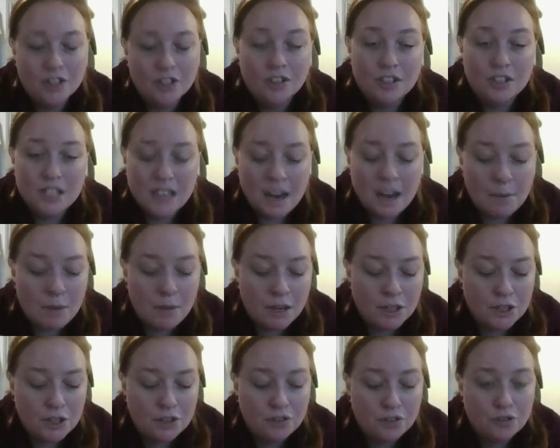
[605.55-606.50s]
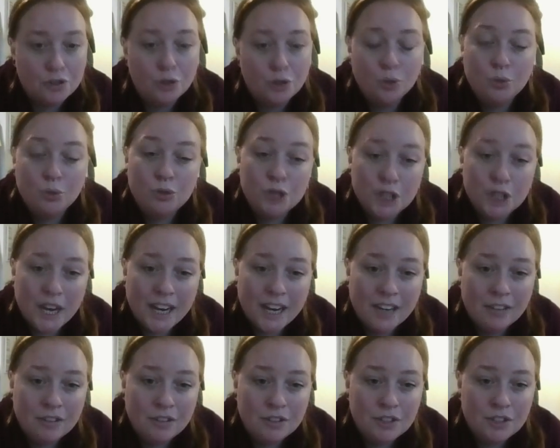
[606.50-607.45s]
So there's not much to
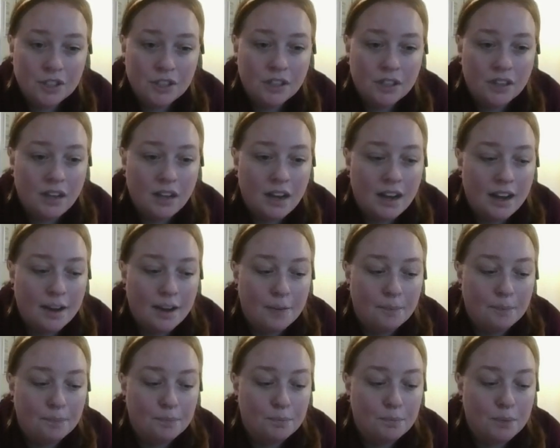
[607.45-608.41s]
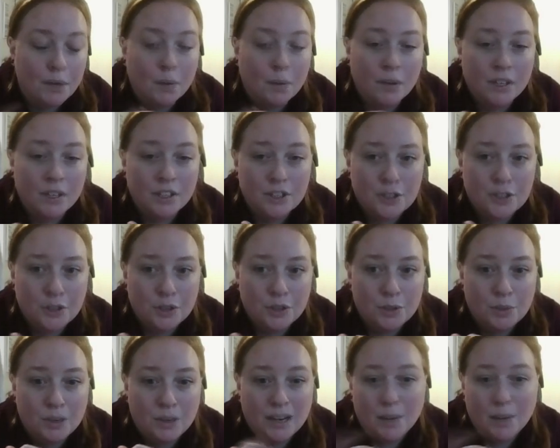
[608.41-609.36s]
change, but I wanted to show
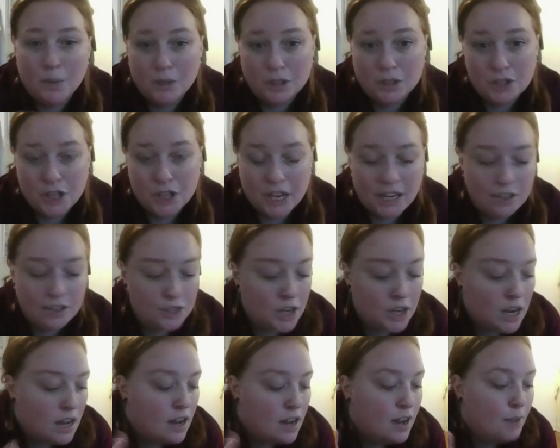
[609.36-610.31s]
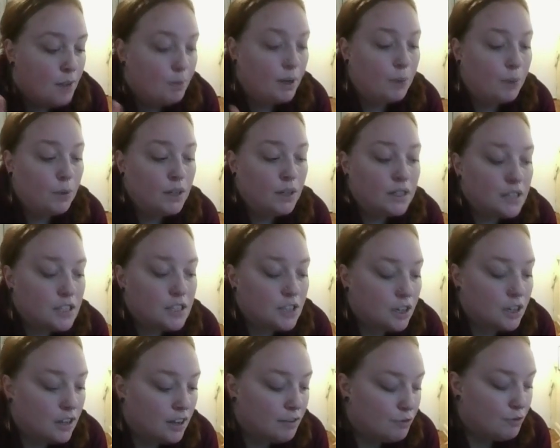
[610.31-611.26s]
you what I will change. But I wanted to
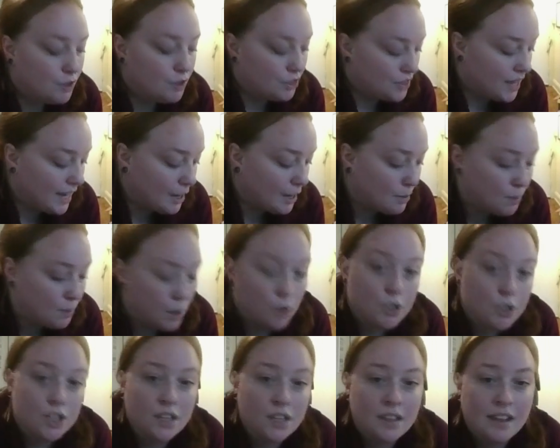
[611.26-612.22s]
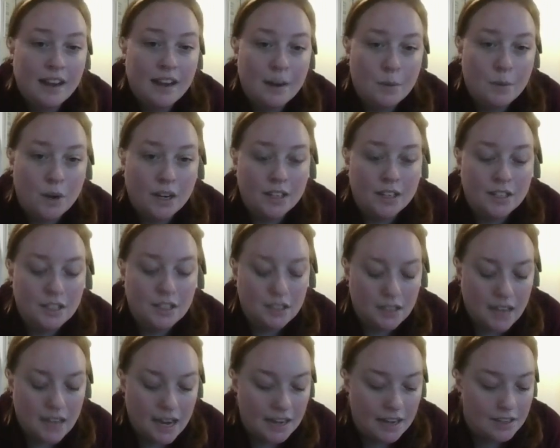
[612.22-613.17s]
start off with the hair potion that I wanted
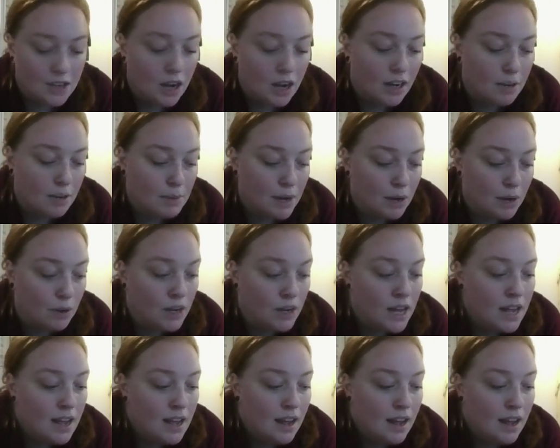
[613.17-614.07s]
to kind of talk about.